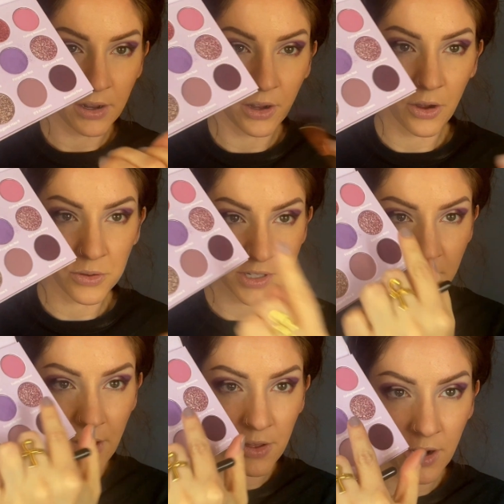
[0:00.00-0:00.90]
of goes
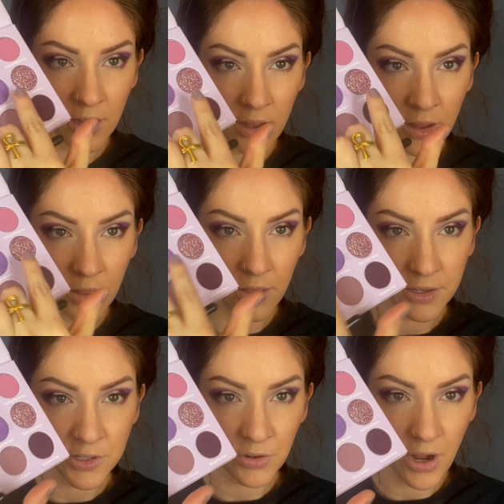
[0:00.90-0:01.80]
together,
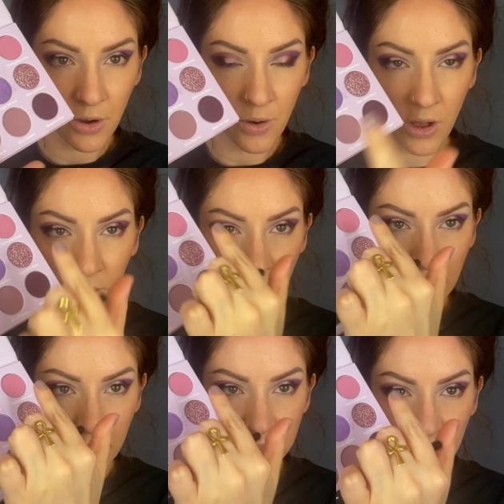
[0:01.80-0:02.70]
this row all kind
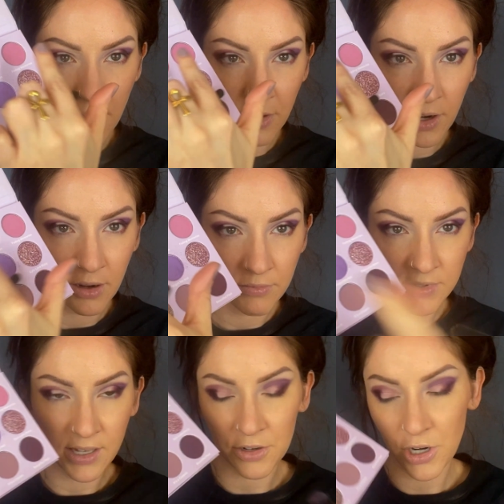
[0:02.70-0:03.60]
of goes together,
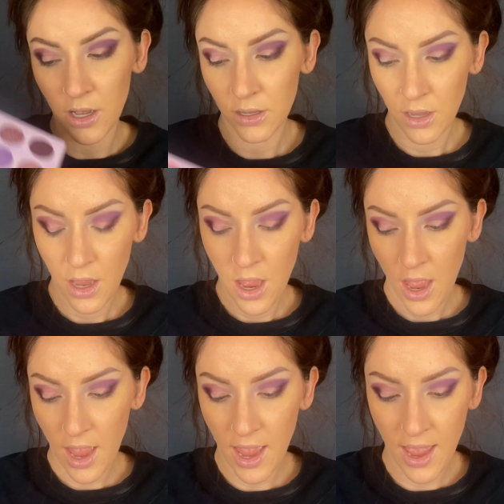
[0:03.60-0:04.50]
etc.
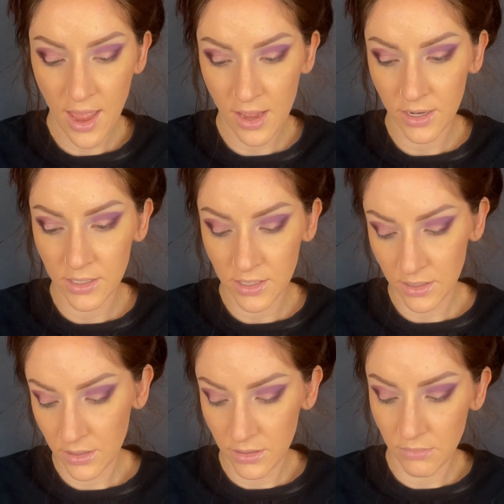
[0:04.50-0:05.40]
And
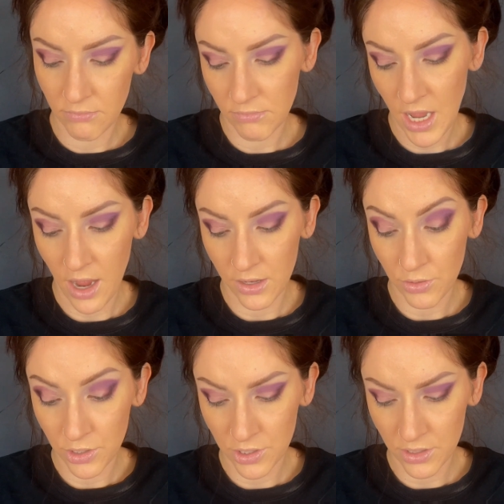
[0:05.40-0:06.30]
yeah, you
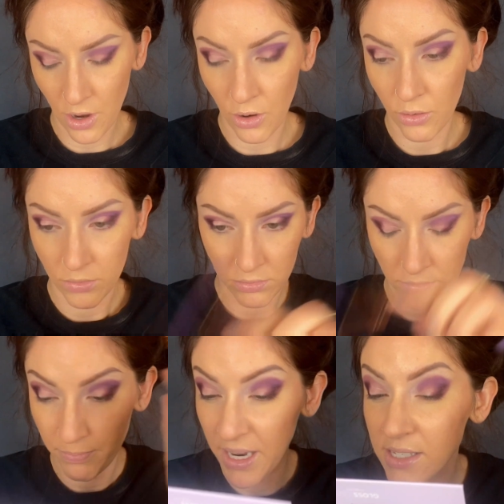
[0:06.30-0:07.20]
could just go
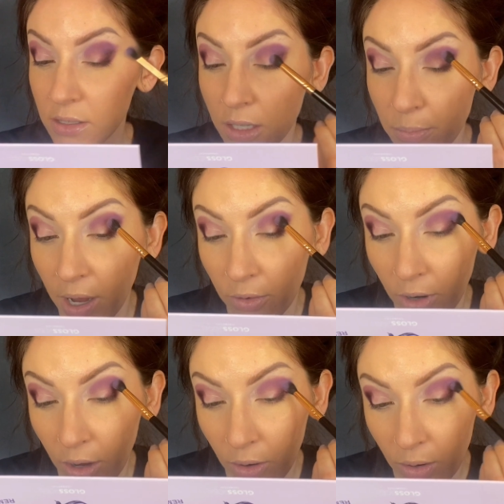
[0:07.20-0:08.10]
basically by
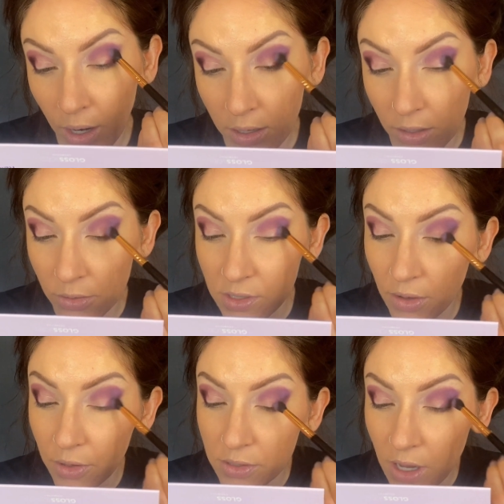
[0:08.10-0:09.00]
row and use all
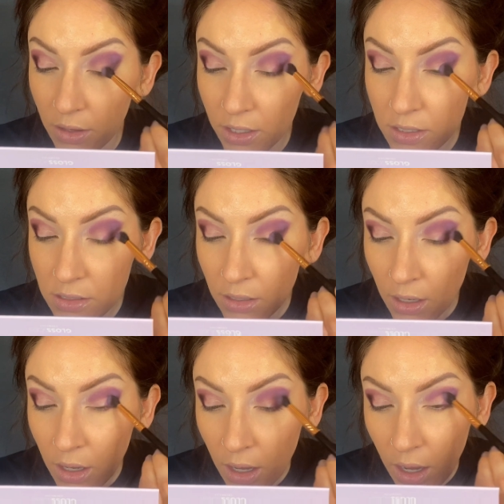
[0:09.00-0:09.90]
those colors.
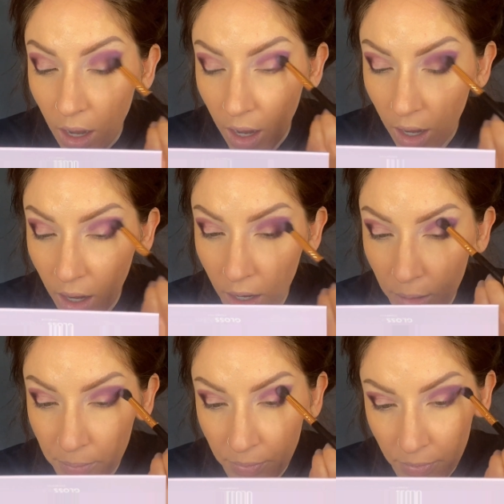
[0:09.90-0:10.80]

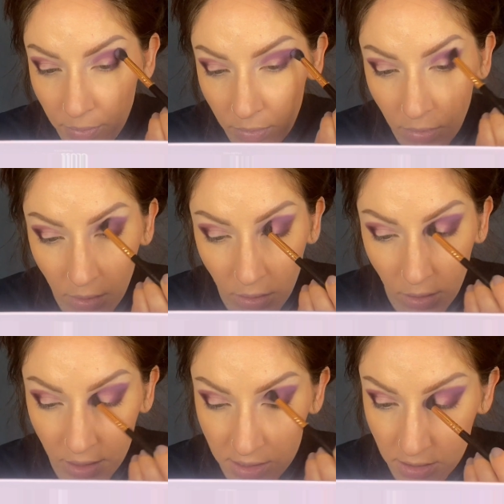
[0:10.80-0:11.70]

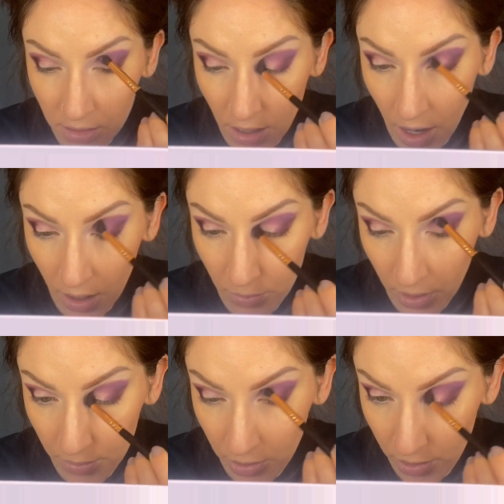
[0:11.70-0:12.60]
That's not what
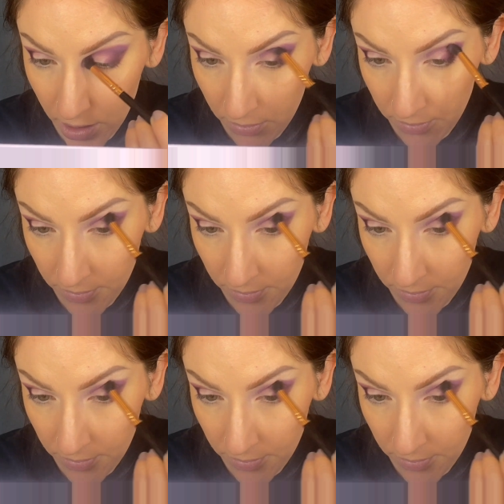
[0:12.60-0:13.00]
I'm doing,